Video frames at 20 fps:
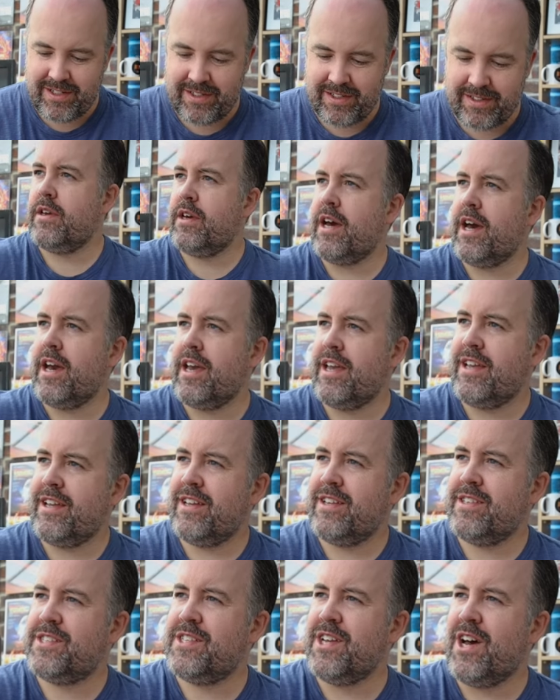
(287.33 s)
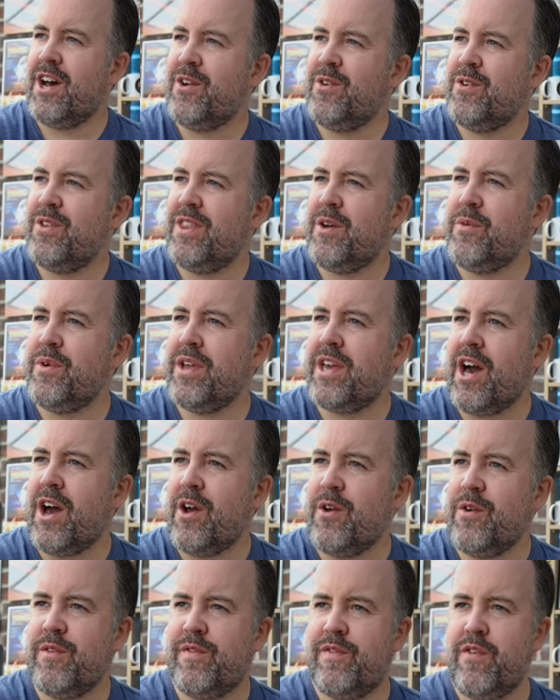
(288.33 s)
Okay, so there we
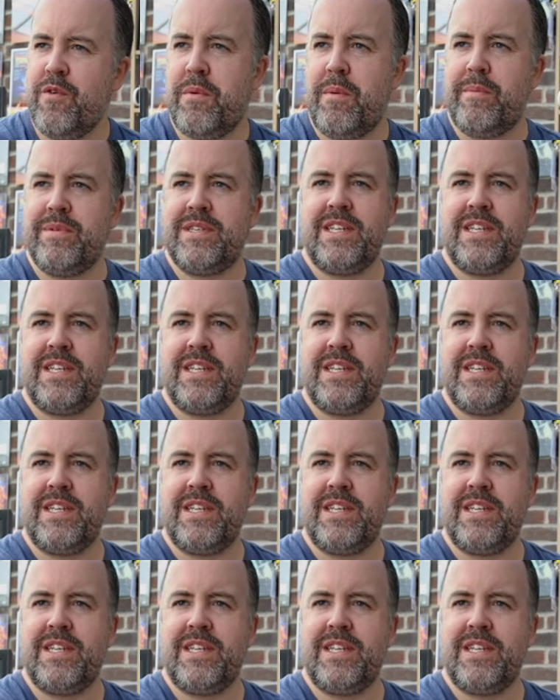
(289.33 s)
go. Filming